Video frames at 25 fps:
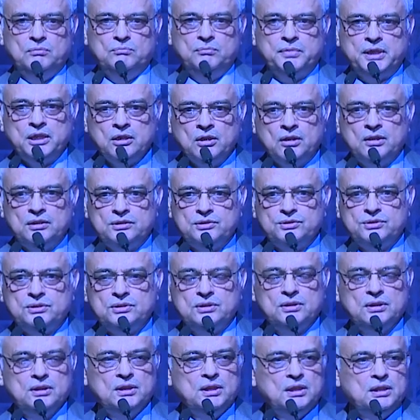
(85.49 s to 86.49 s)

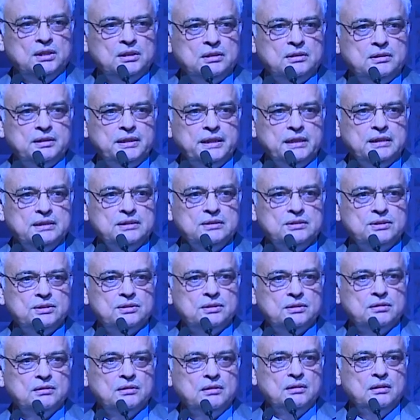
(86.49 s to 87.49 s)
because
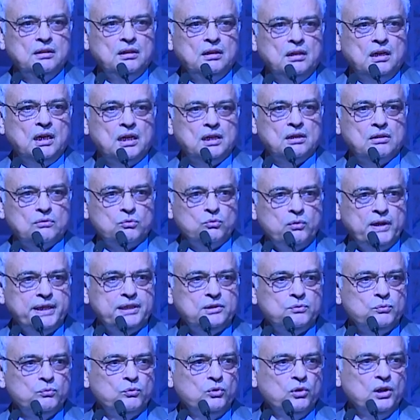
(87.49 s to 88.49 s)
things are
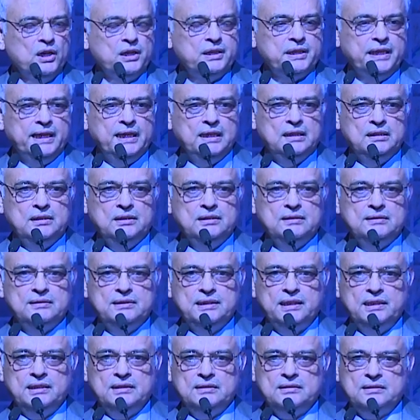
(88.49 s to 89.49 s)
quite volatile these
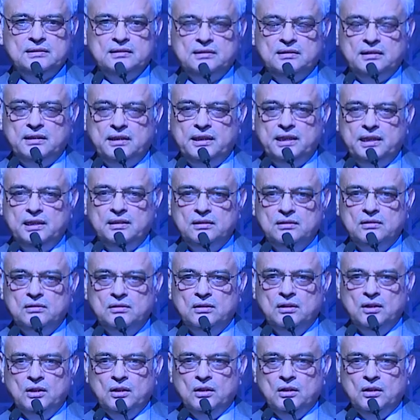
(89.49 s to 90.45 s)
days, and